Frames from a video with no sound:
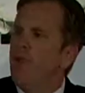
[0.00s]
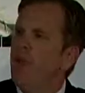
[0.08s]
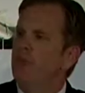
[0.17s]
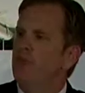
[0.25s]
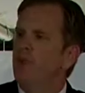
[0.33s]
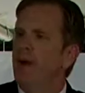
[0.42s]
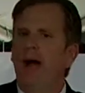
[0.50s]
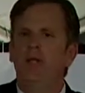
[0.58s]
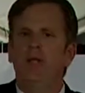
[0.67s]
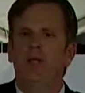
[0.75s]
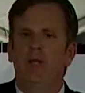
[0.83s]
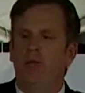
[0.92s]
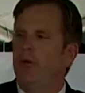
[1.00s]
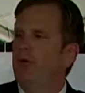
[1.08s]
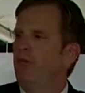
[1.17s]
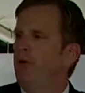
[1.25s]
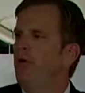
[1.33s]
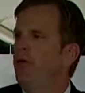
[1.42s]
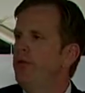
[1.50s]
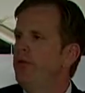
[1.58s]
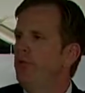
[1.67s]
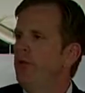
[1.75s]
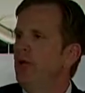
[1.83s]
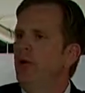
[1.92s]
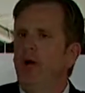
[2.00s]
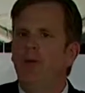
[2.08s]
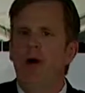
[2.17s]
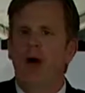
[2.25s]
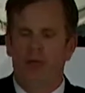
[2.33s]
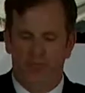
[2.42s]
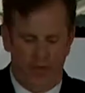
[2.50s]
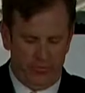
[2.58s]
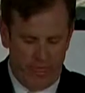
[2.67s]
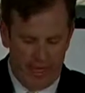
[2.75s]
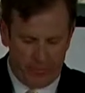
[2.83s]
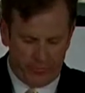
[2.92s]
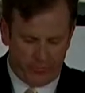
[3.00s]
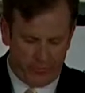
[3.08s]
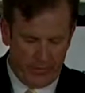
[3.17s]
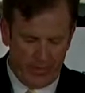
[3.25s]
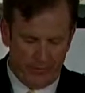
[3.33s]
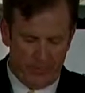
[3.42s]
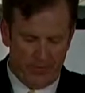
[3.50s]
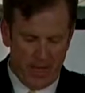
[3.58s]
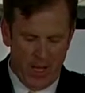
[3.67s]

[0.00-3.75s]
If it's piloting a predictive illness monitor for Alzheimer's screens,